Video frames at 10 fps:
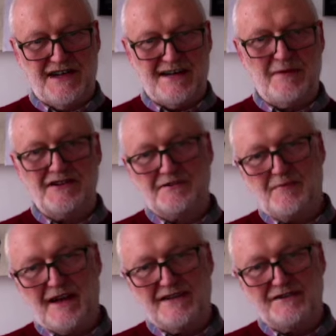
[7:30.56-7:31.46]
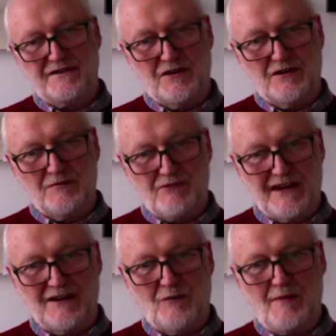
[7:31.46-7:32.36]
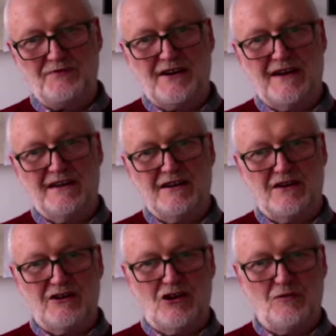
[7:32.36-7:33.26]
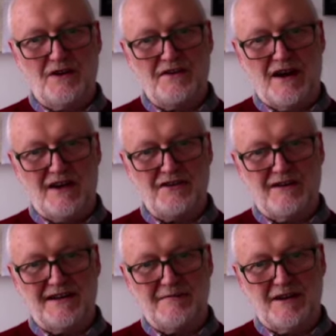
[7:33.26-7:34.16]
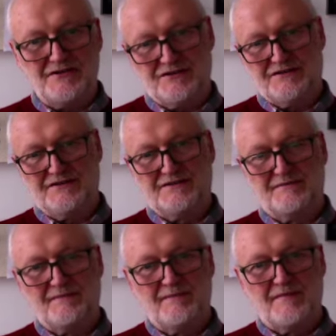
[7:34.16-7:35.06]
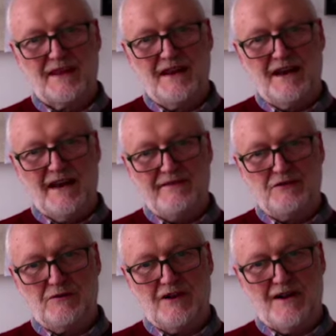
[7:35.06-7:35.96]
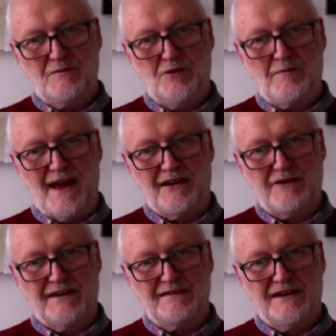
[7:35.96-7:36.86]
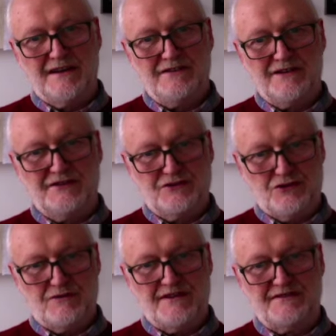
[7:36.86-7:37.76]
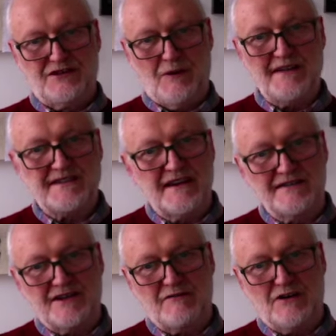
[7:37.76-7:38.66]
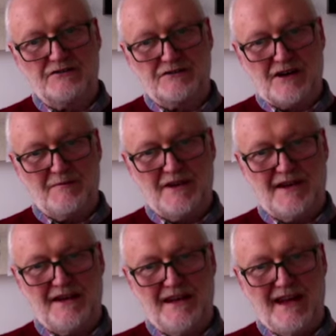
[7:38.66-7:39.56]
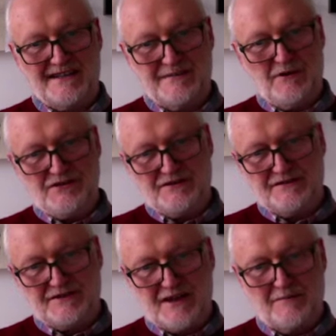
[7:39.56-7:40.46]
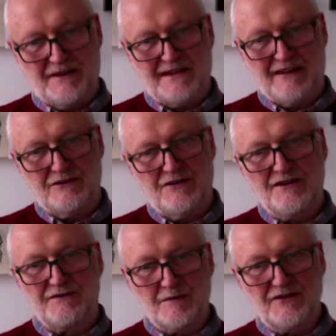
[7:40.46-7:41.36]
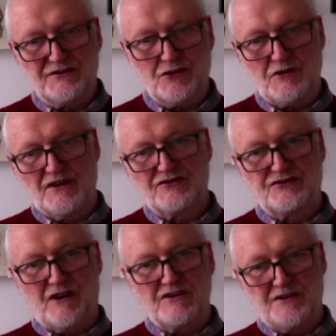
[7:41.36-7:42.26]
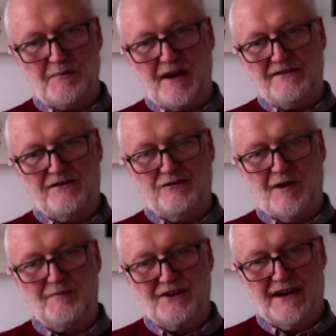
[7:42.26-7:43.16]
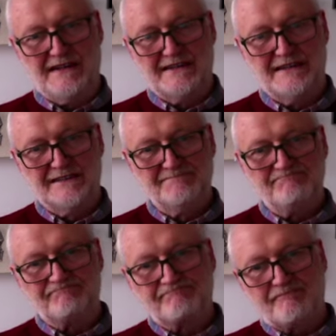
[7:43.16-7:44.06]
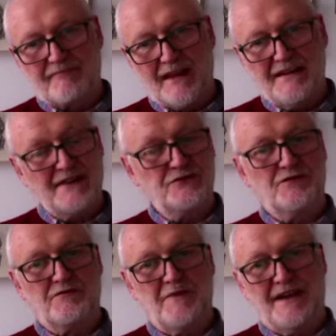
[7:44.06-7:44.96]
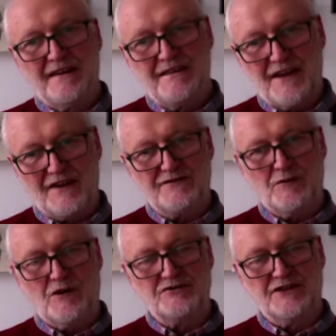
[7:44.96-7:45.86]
is on the animation page of the Brainland website, along with other animations. If you would like more background to the stories, 2 essays I wrote to accompany exhibitions can be downloaded from the story and structure page of the website. That's all from me. Thanks for